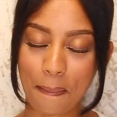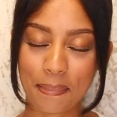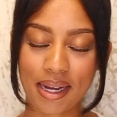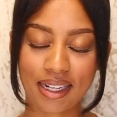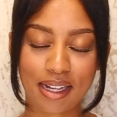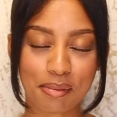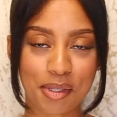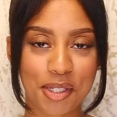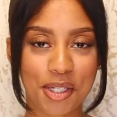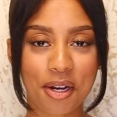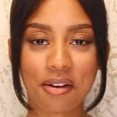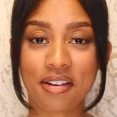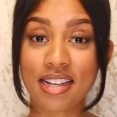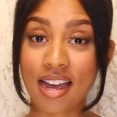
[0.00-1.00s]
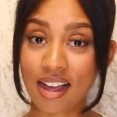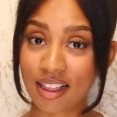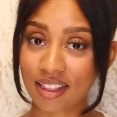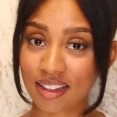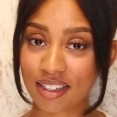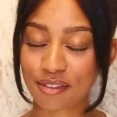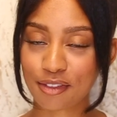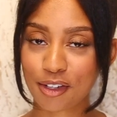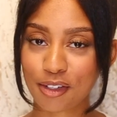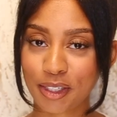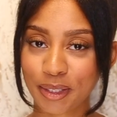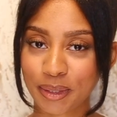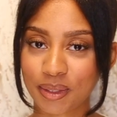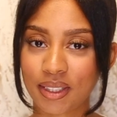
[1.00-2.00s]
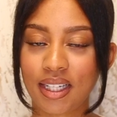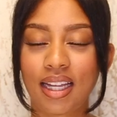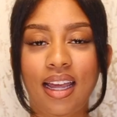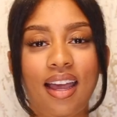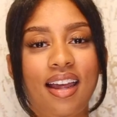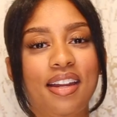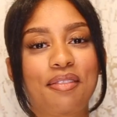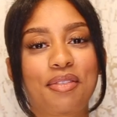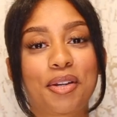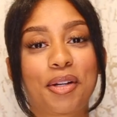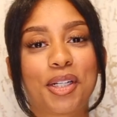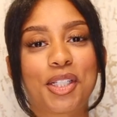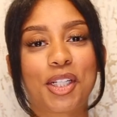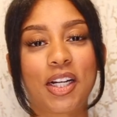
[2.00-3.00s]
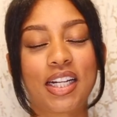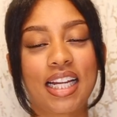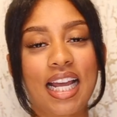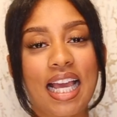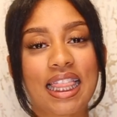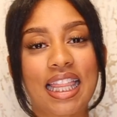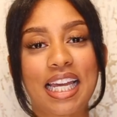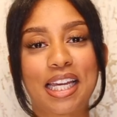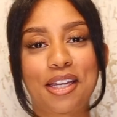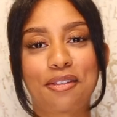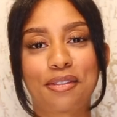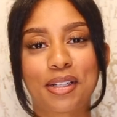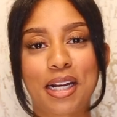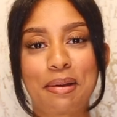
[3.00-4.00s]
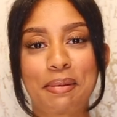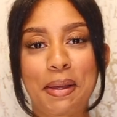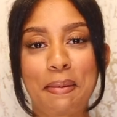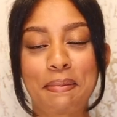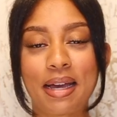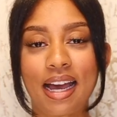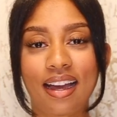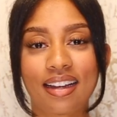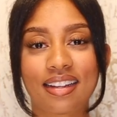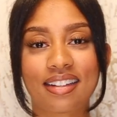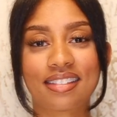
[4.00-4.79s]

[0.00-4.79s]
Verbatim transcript: My name is Chaurielle. if you're new and if you're returning thank you for coming back.